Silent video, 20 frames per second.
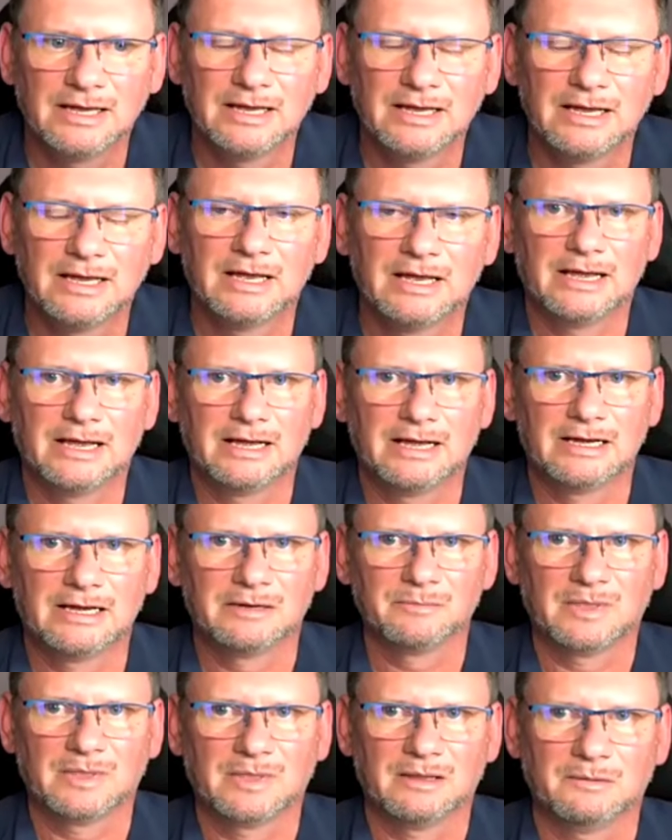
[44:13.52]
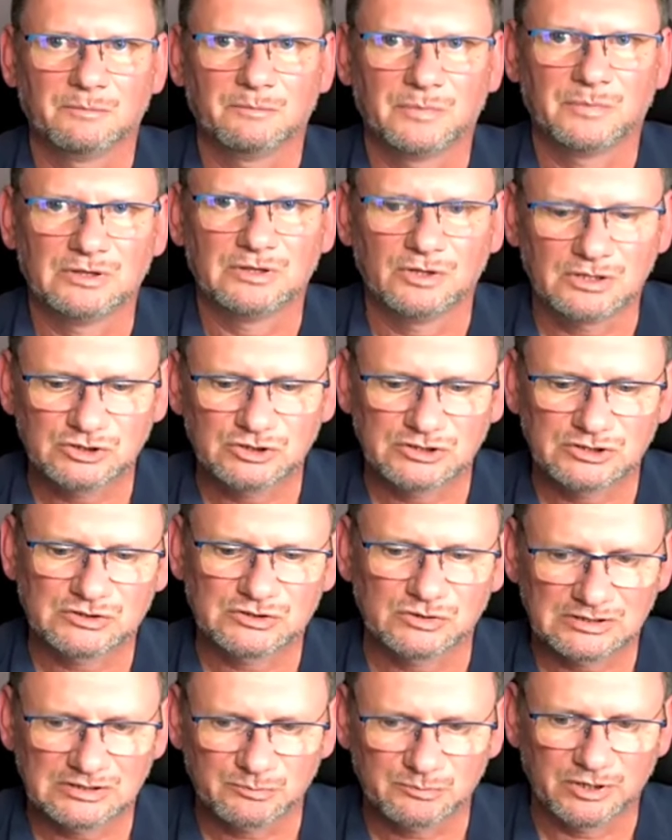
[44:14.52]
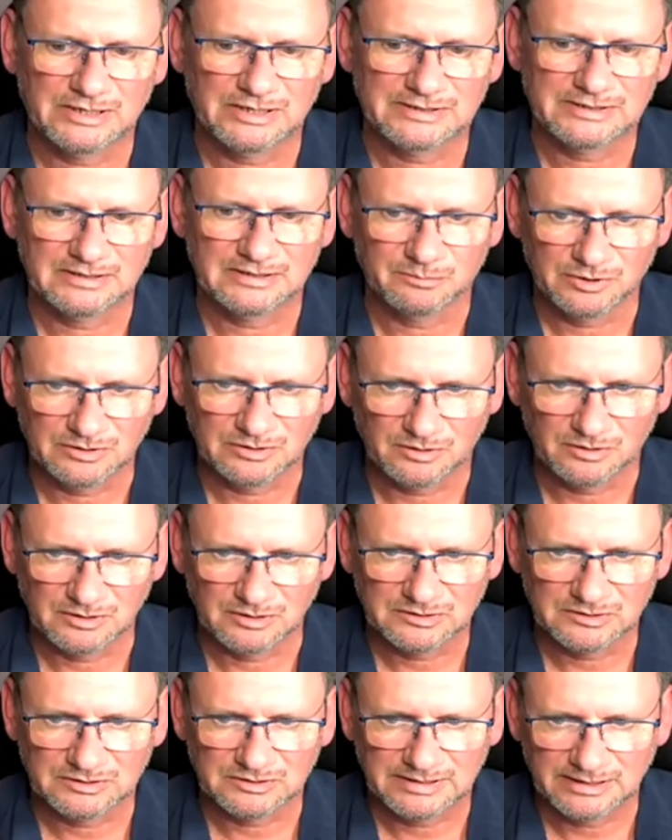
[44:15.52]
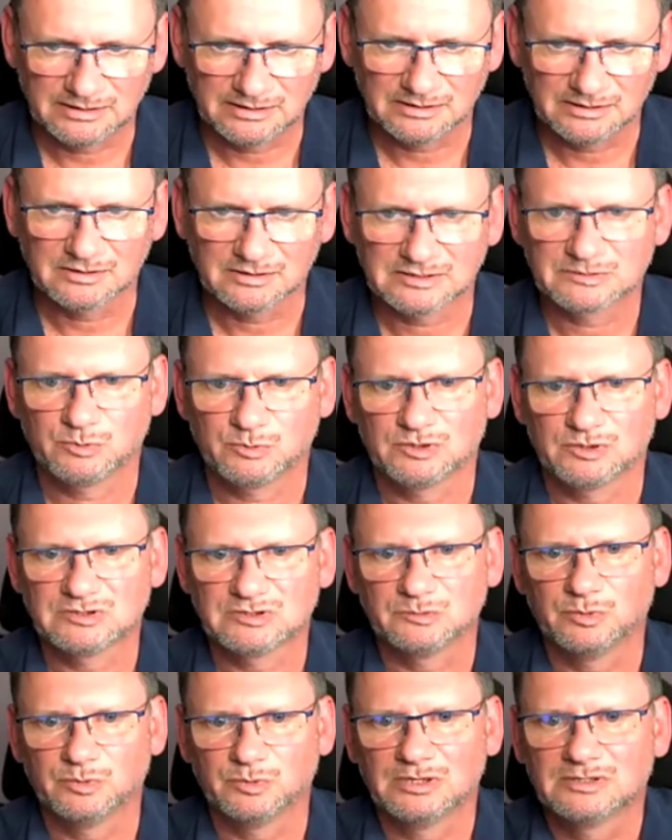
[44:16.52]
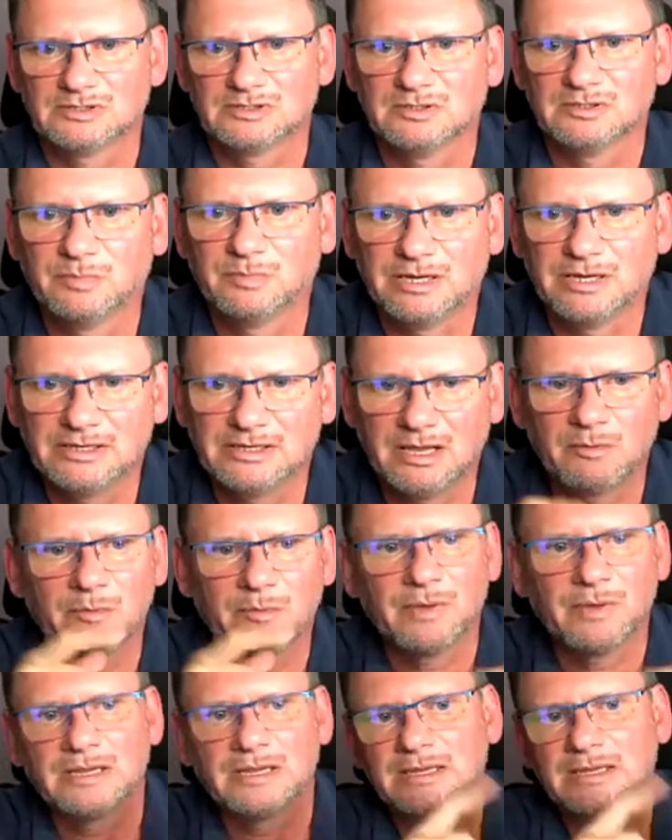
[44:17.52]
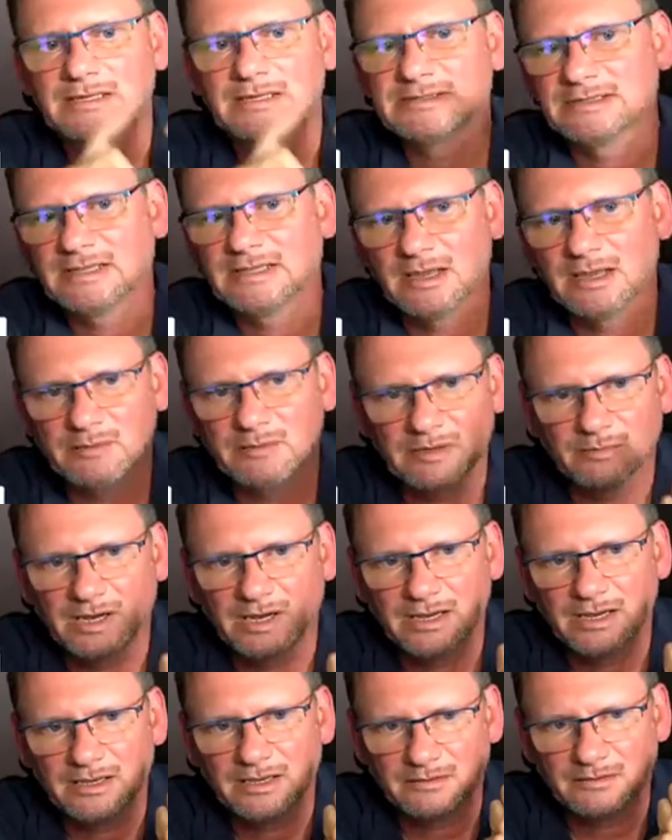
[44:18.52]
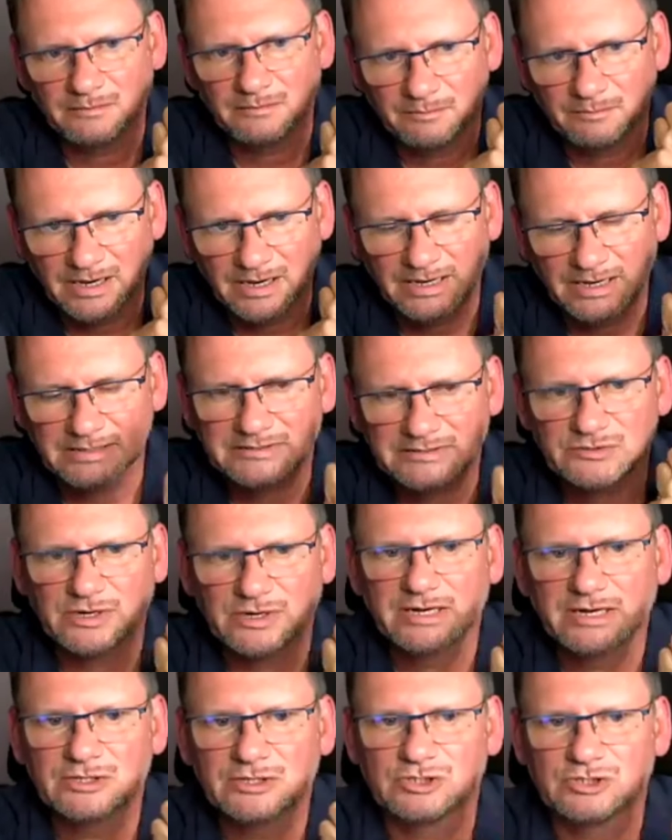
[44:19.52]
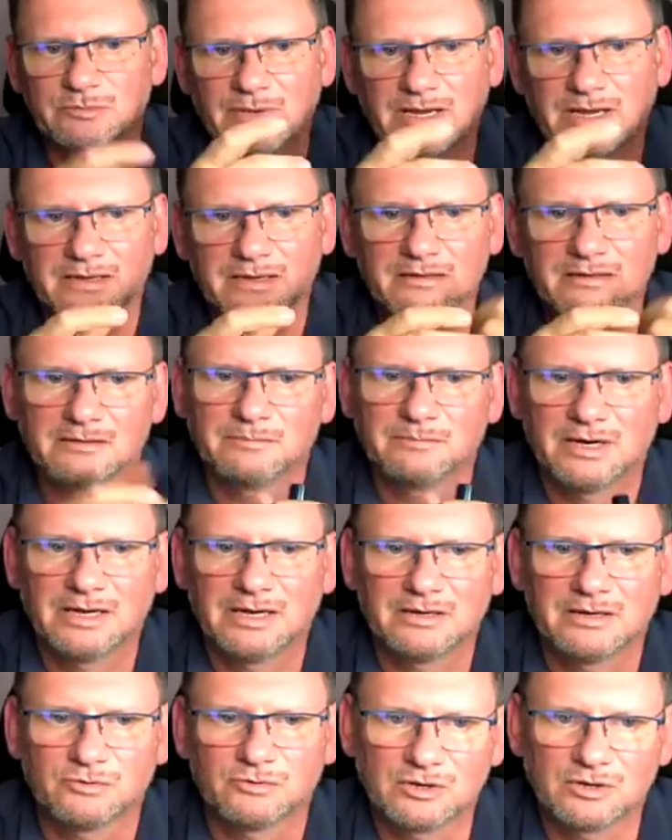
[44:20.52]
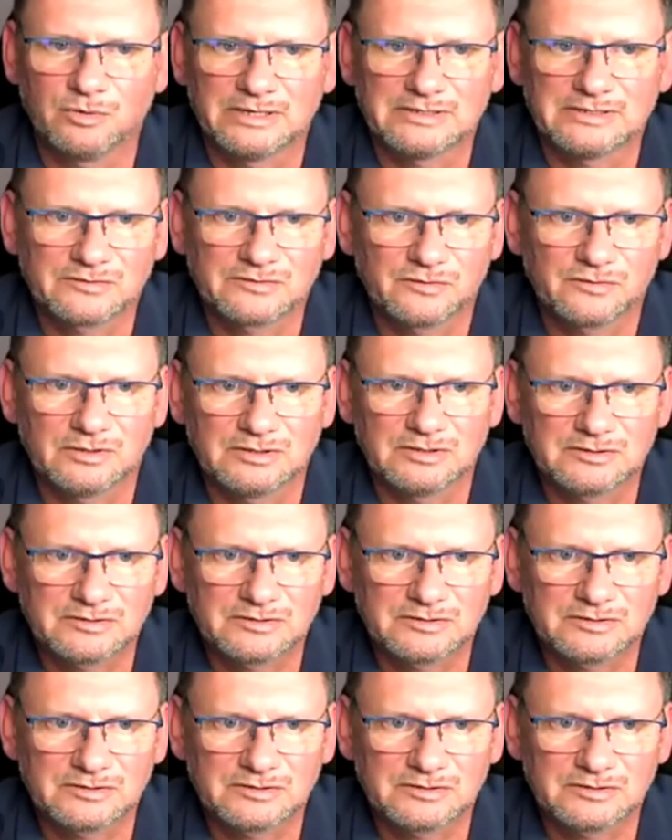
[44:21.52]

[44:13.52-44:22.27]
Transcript: but not just to express it, but also taking the responsibility by naming my needs and naming my strategy, my request for this.